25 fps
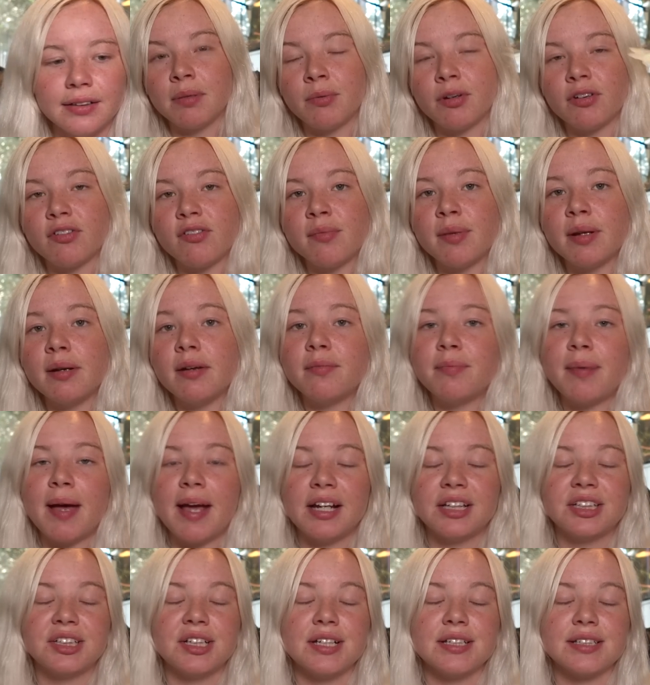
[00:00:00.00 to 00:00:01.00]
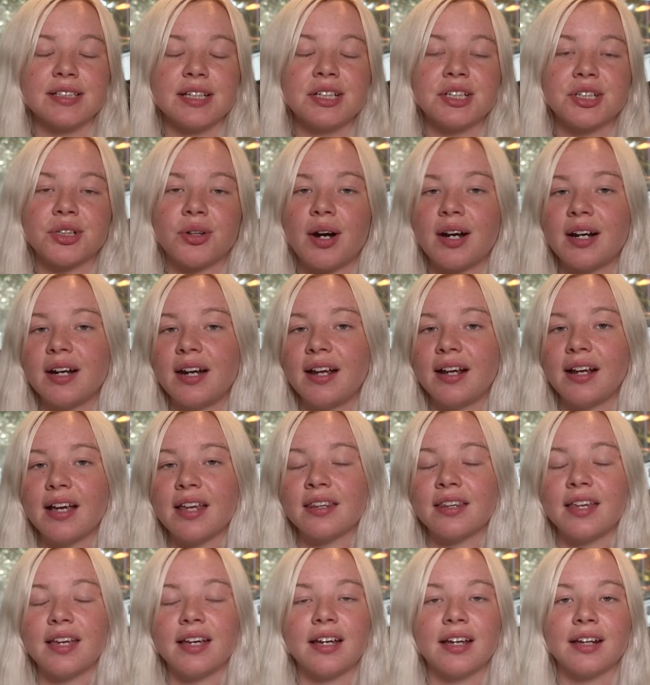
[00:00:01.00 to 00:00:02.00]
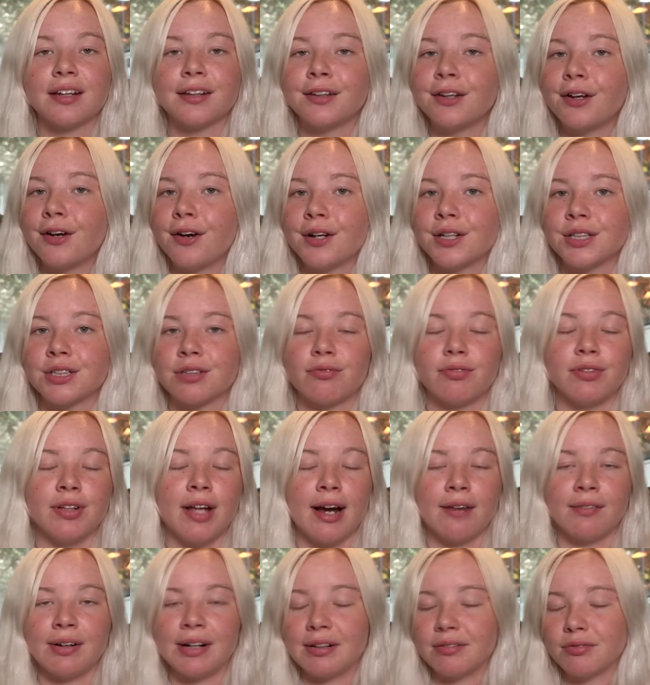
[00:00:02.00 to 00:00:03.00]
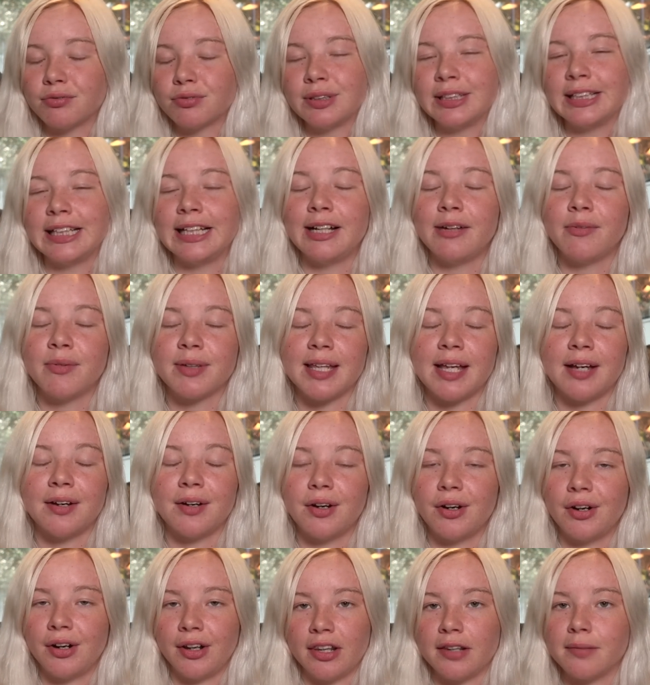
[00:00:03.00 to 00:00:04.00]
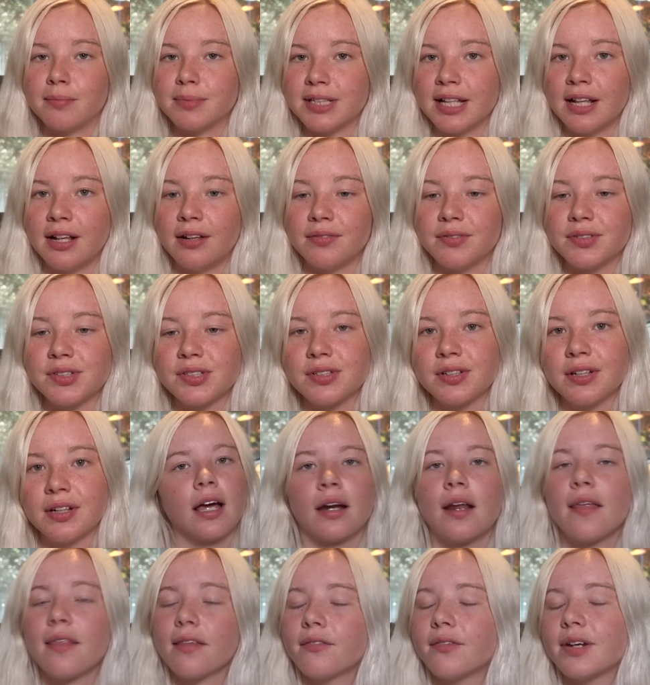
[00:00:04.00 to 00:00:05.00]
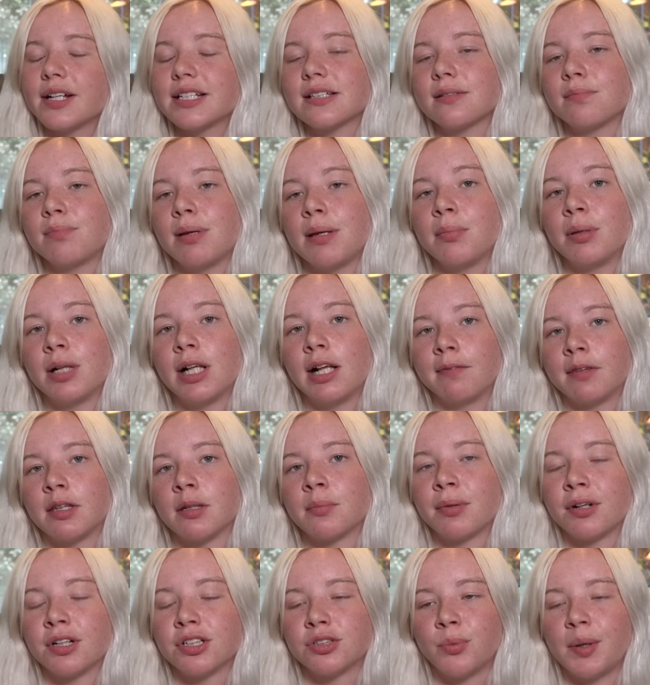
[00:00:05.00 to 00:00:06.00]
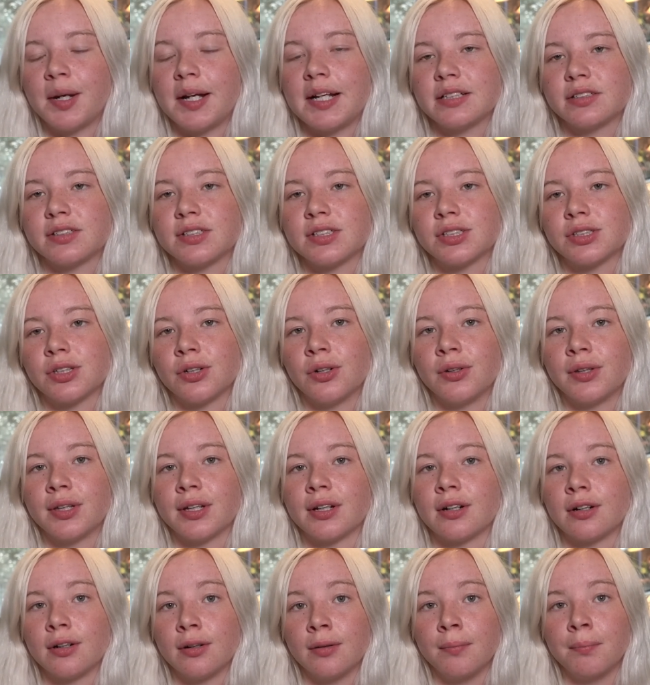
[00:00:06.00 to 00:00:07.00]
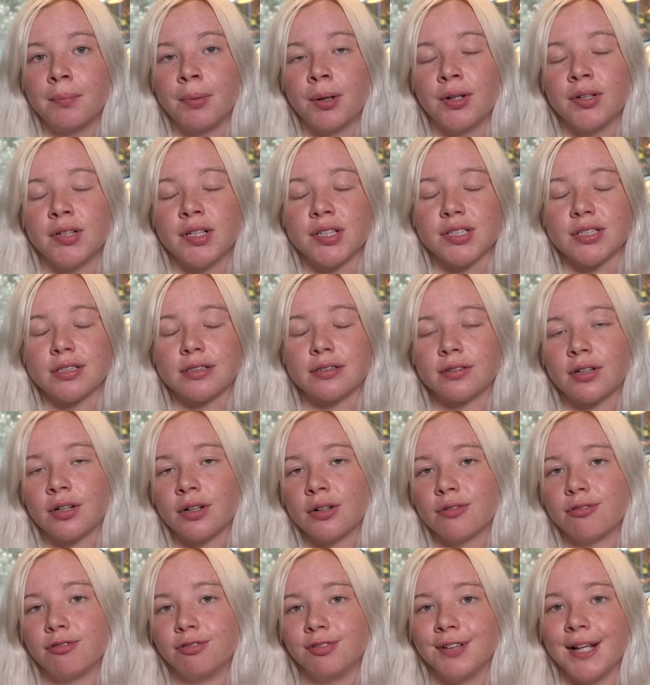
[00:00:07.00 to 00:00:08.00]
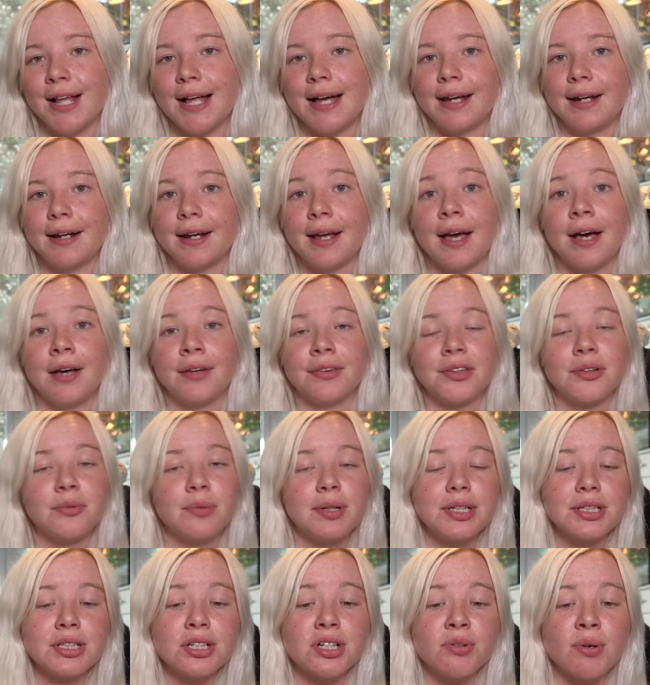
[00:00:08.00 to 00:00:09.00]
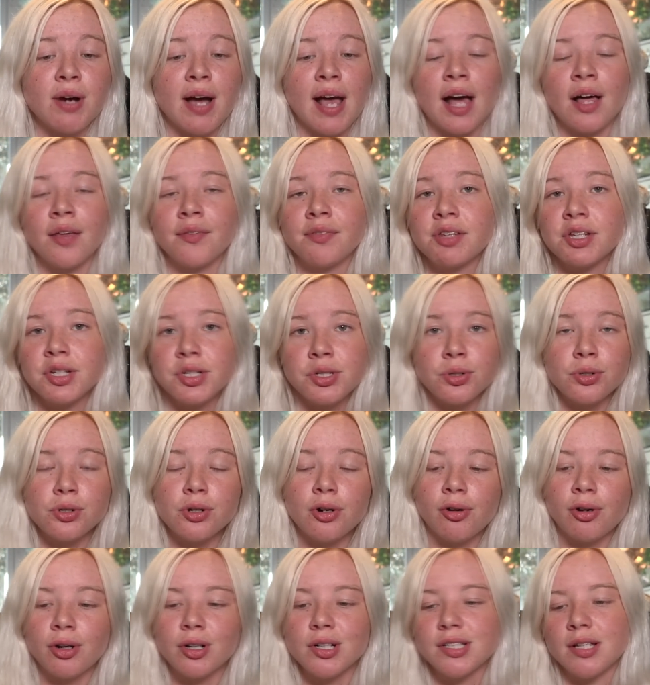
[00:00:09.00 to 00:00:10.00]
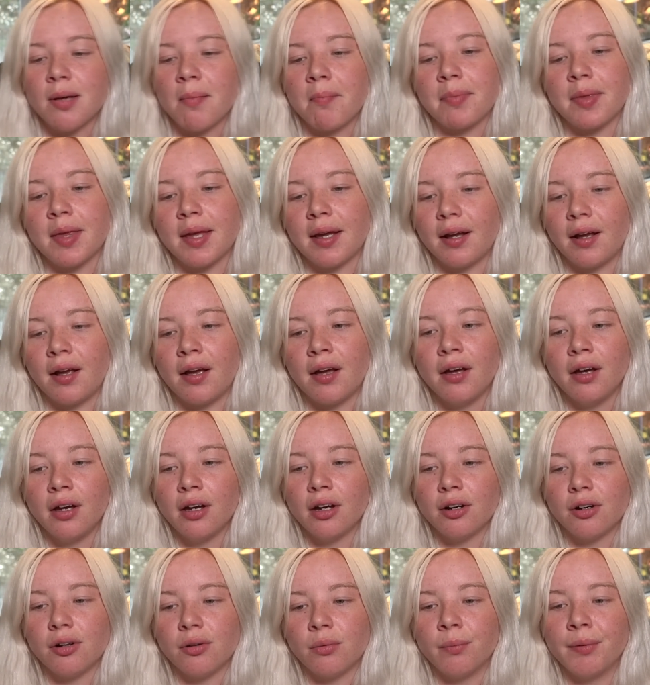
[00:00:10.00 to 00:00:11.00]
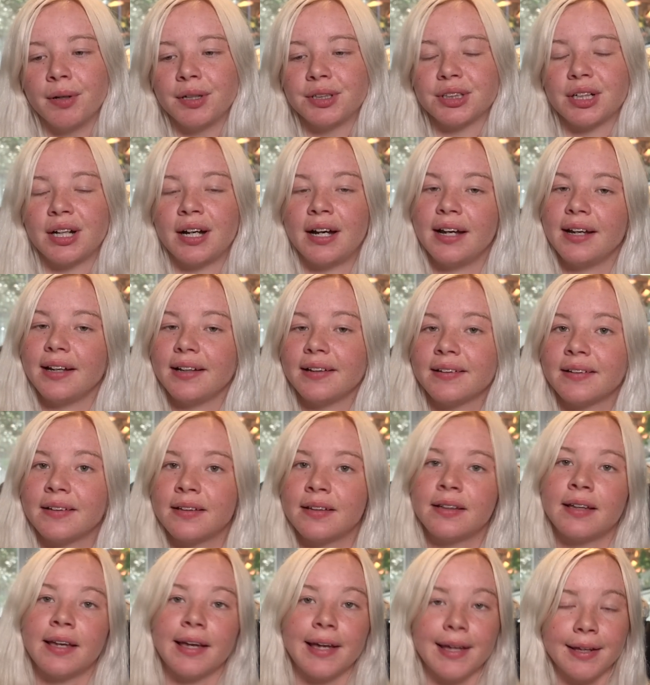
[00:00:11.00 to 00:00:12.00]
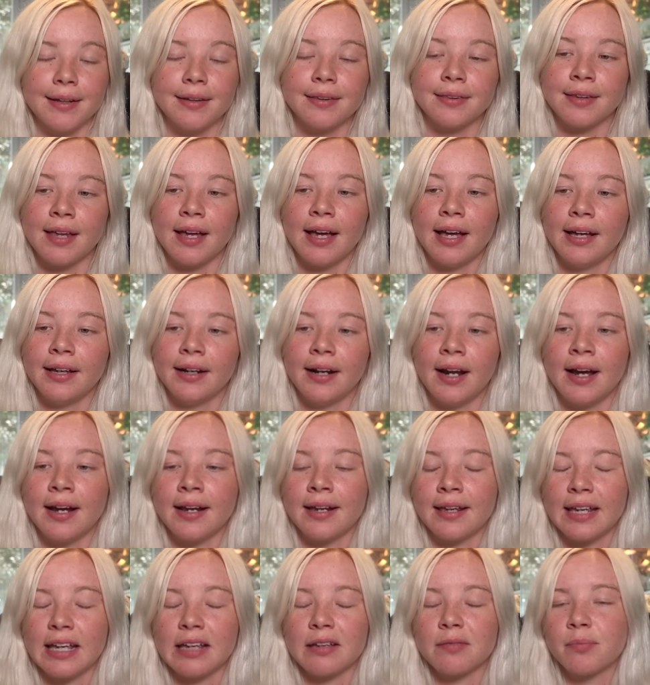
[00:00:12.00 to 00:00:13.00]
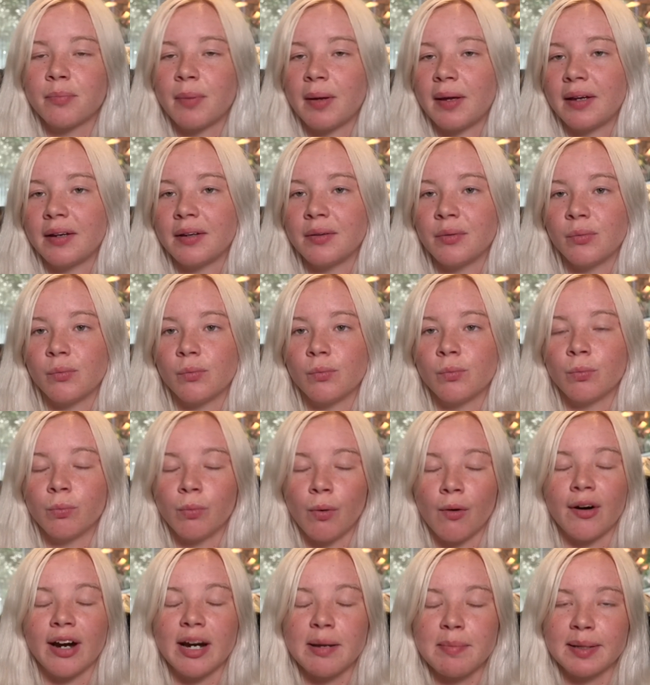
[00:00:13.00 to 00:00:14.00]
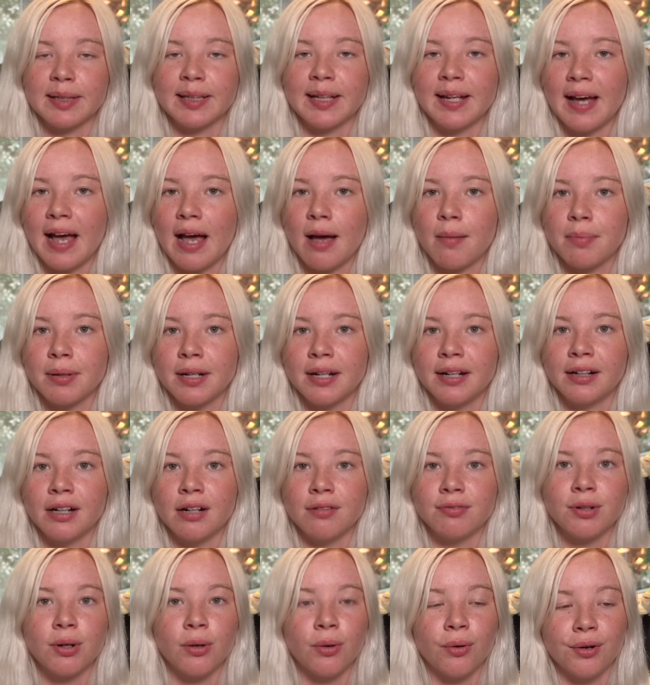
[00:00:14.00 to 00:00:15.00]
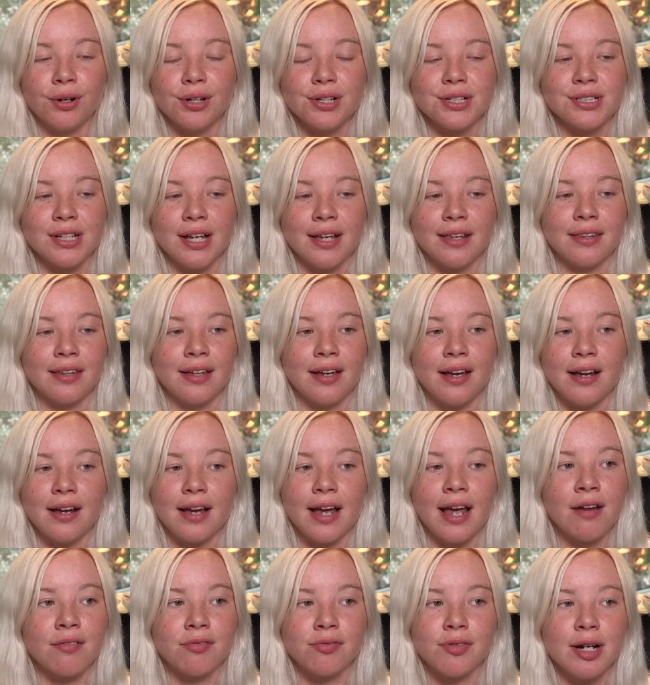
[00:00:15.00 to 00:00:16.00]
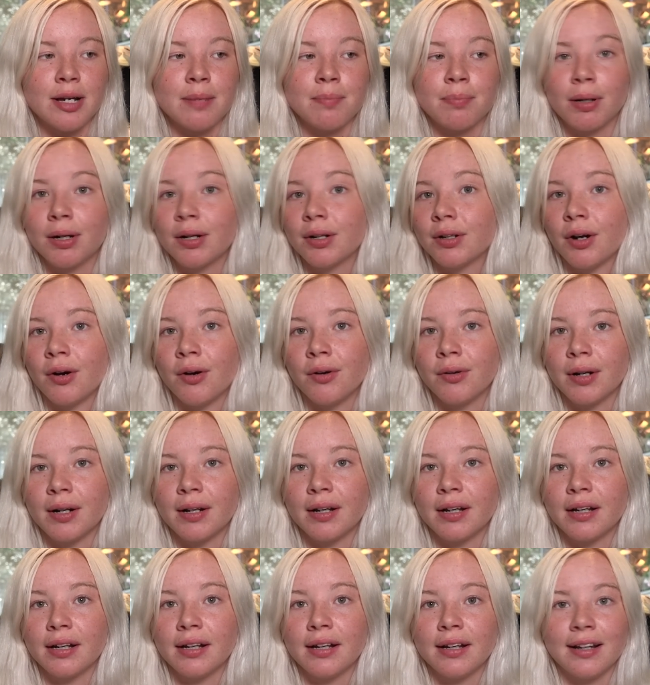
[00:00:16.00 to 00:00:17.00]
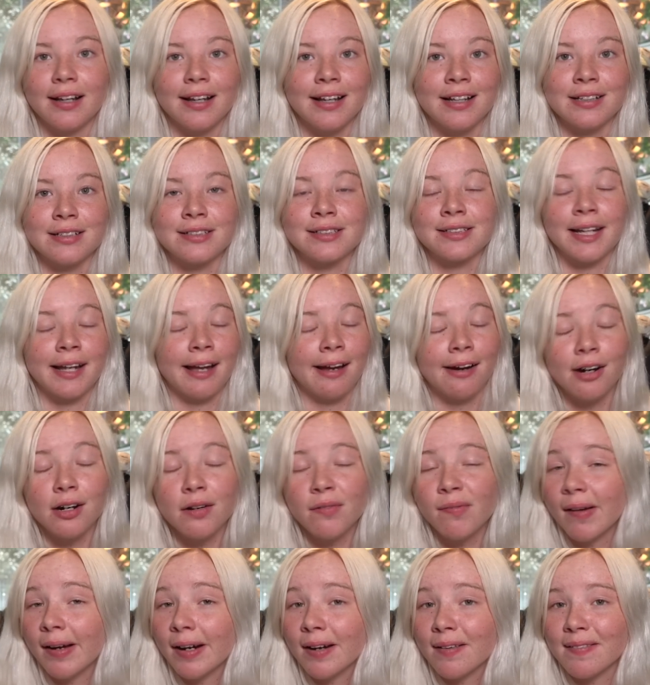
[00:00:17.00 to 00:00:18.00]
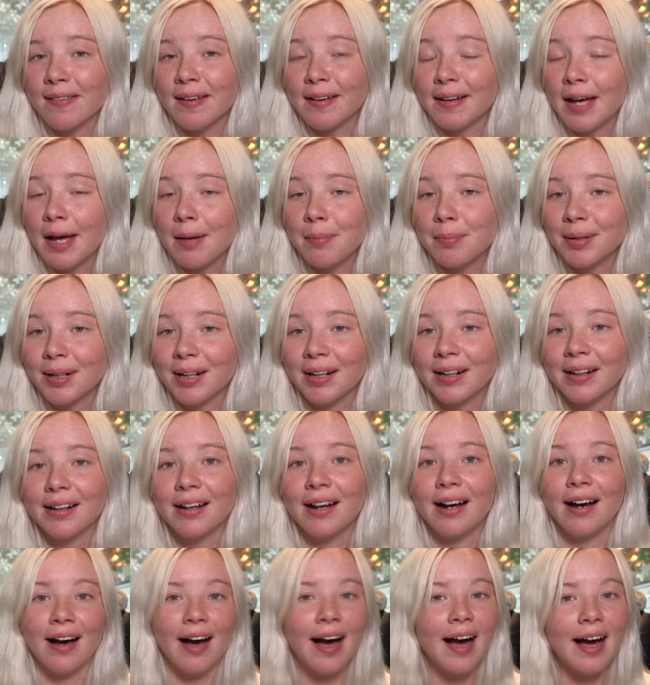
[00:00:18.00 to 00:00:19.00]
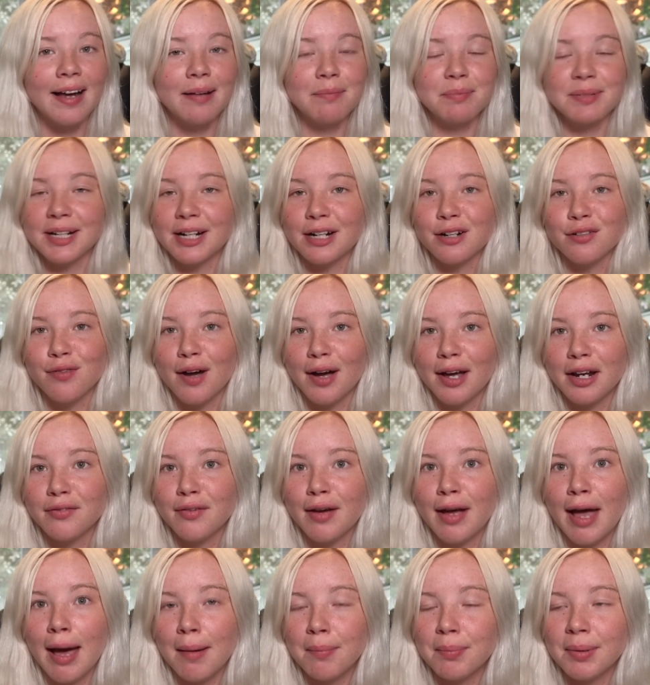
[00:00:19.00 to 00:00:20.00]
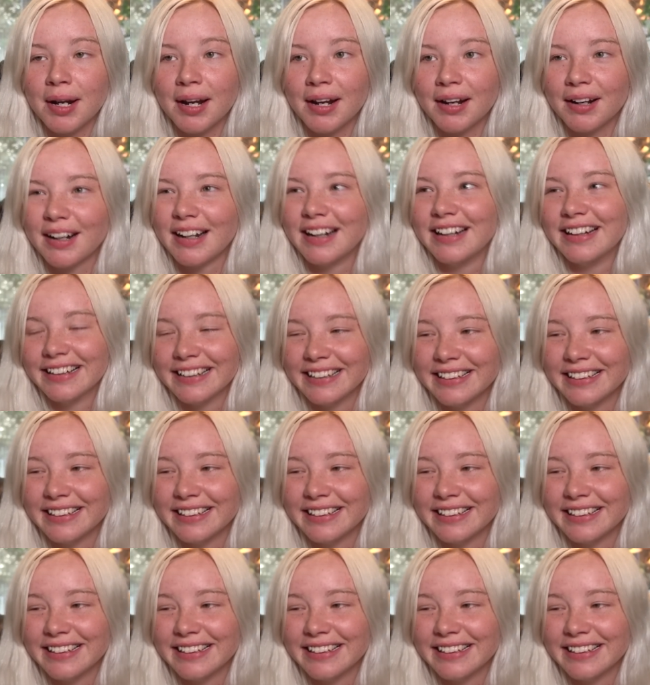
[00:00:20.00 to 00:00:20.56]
But with a bit of patience and training, they can learn to fly around freely without hurting themselves. Another reason people clip their bird's wings is so their bird doesn't go flying out the window or out the door or something, which I get that. I get being worried about that happening, of course. I think every bird owner is terrified of that happening. I'm terrified of it happening.